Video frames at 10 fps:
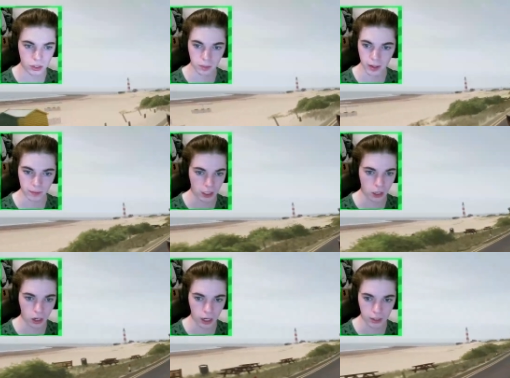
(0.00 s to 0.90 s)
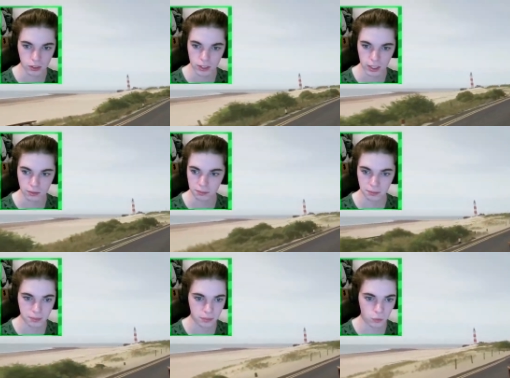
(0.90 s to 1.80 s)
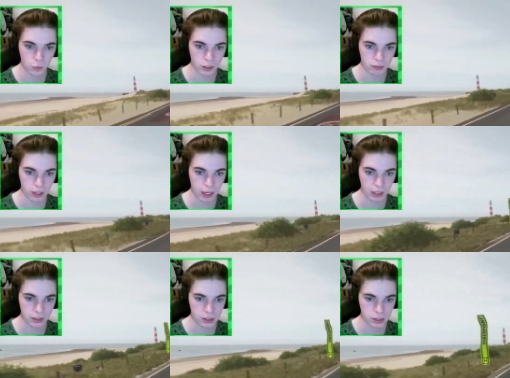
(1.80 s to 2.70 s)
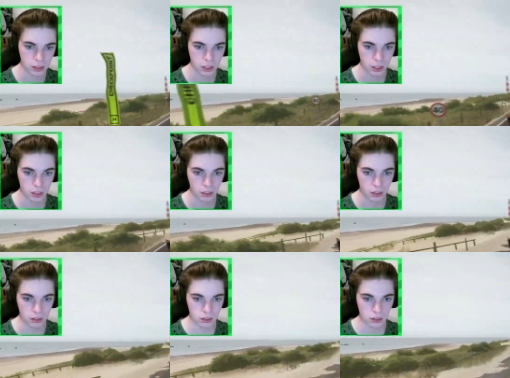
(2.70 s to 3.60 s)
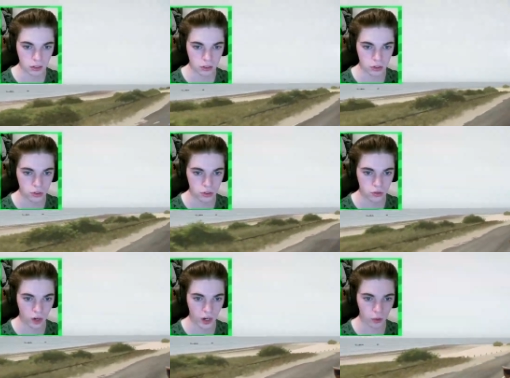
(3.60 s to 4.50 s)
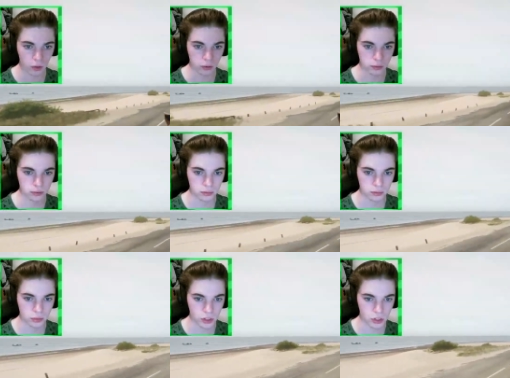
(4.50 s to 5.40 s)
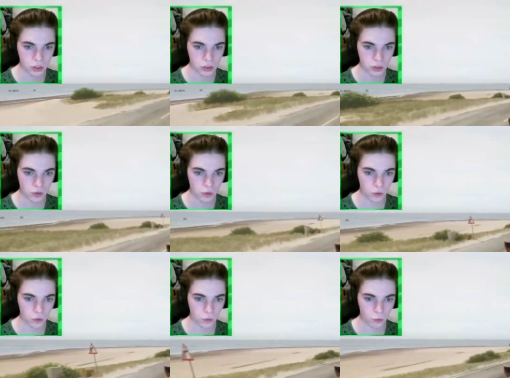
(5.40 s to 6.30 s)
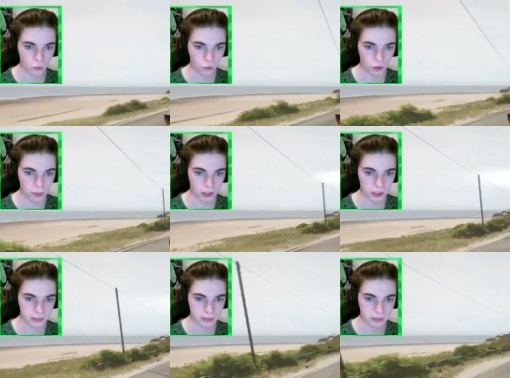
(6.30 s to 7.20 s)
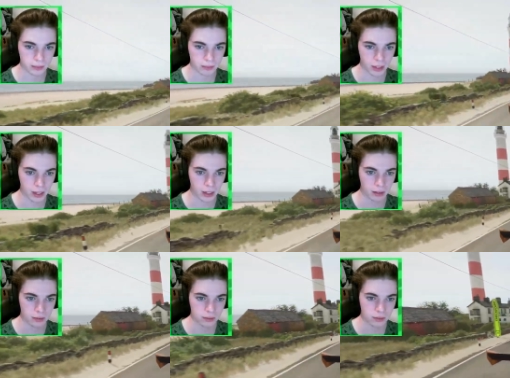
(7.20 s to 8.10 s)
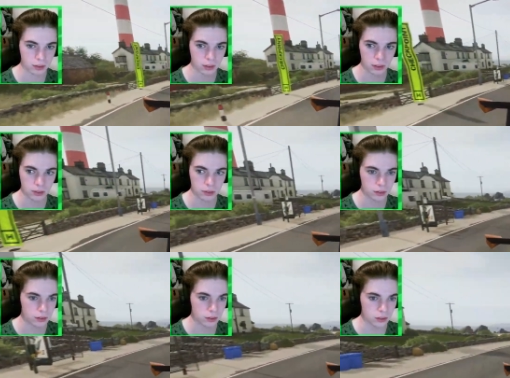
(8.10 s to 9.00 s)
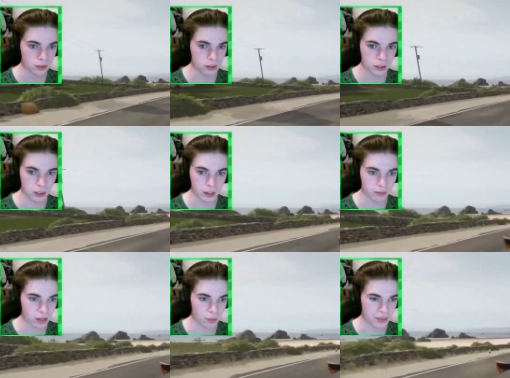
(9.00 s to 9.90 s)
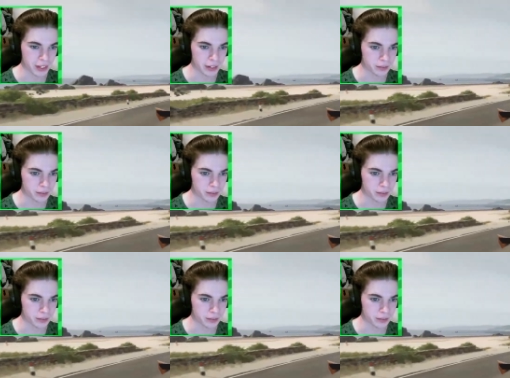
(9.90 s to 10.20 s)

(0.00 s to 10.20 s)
apparently high because that wind flag is straight on, just rippling there uh, over that one there,